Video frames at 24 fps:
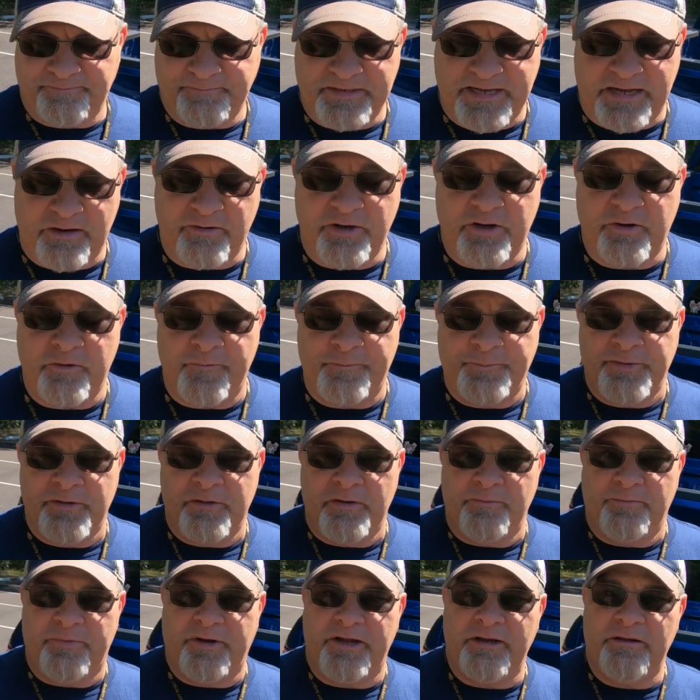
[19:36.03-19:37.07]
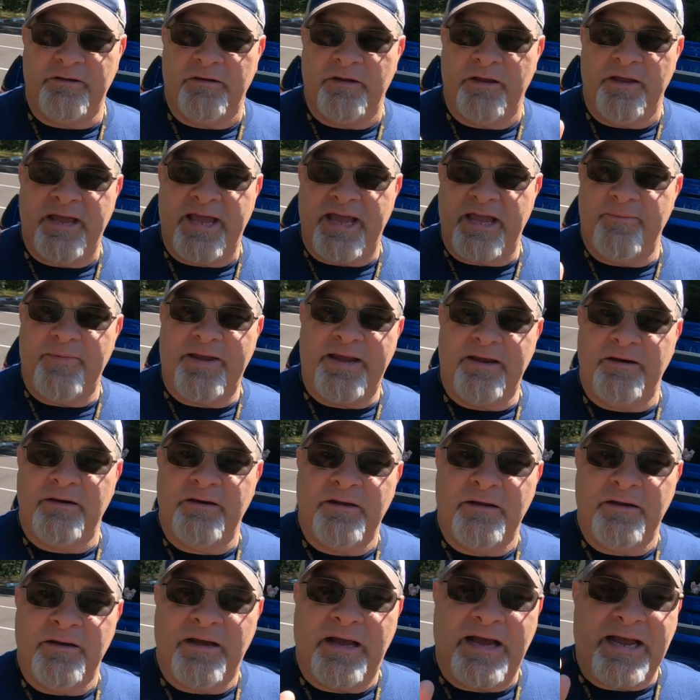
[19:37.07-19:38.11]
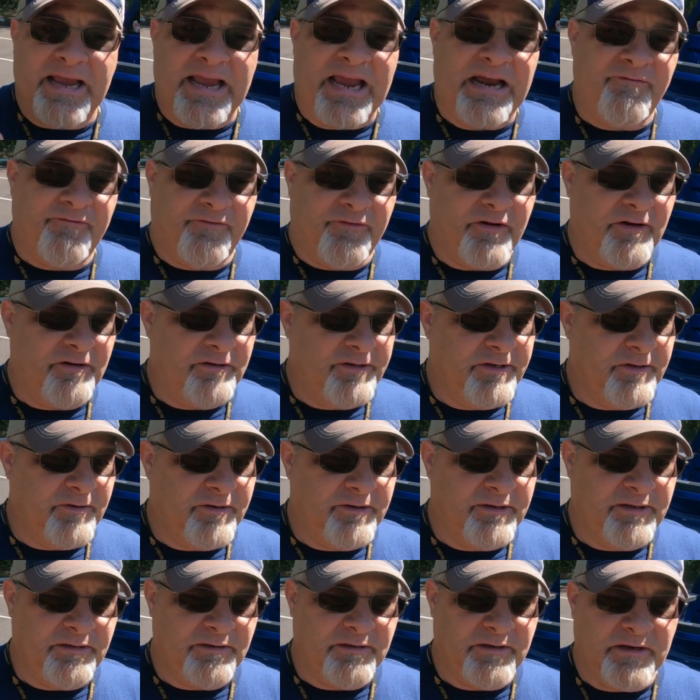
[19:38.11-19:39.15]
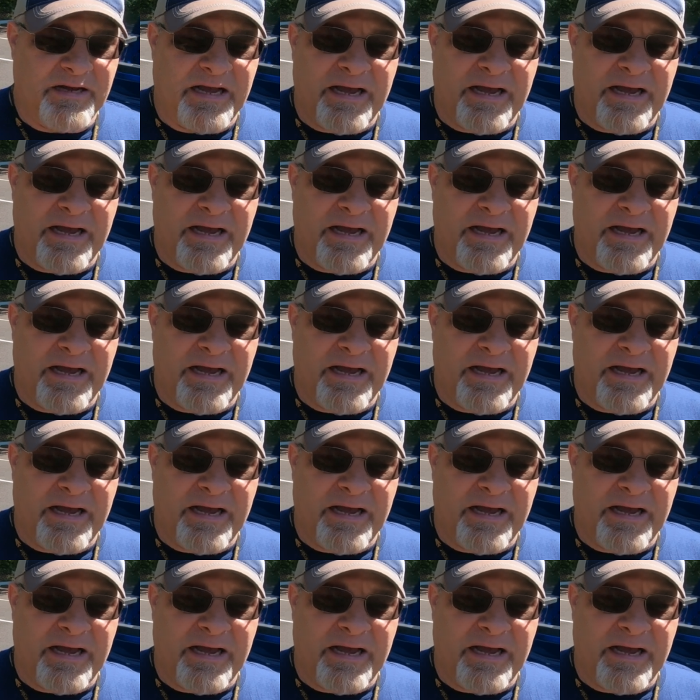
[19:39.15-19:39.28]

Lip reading: I don't know, but hey, man, I had fun doing it.